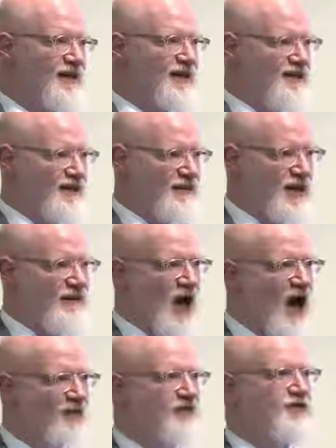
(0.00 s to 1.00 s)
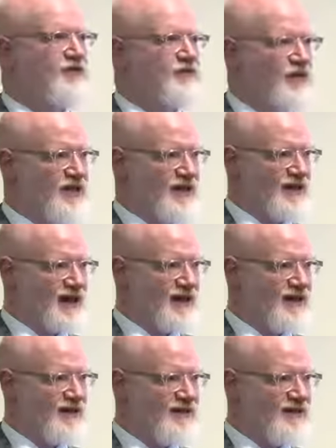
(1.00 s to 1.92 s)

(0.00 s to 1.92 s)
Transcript: sometimes hundreds of tweets a day,